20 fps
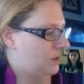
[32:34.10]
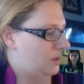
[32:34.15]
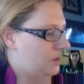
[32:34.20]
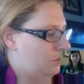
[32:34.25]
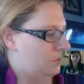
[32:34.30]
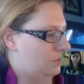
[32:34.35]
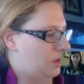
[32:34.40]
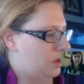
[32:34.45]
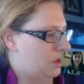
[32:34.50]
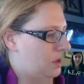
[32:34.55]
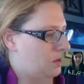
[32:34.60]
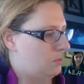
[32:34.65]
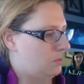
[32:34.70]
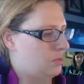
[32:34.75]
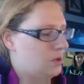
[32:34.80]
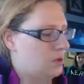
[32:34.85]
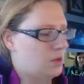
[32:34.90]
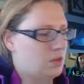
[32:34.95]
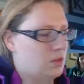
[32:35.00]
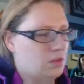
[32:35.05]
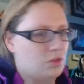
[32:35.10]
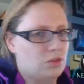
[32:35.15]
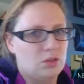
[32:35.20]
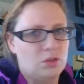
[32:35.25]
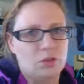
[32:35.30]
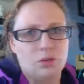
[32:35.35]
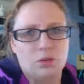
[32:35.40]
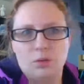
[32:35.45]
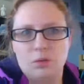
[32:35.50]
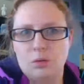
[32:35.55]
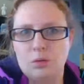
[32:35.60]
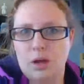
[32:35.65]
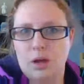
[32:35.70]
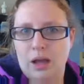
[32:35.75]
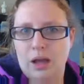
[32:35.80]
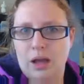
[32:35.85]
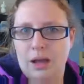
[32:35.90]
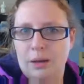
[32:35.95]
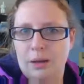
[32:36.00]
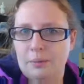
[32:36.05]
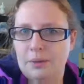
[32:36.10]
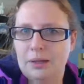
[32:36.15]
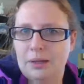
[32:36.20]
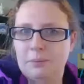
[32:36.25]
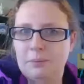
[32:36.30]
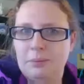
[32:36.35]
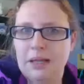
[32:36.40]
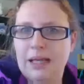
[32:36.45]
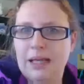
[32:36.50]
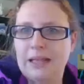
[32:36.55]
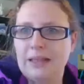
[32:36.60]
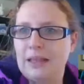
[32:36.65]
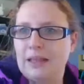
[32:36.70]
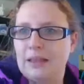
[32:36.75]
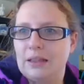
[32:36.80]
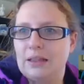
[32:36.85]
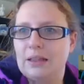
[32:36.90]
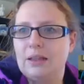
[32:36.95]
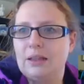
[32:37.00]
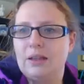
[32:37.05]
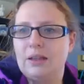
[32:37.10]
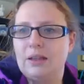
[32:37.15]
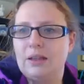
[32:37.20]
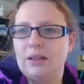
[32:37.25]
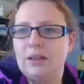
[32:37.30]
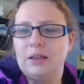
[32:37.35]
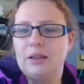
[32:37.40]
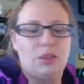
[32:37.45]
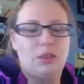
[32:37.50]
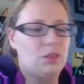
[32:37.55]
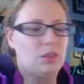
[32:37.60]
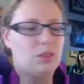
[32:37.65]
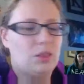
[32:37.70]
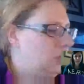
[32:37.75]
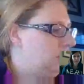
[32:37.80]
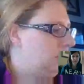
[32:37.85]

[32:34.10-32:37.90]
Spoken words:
And we do how many places? 3.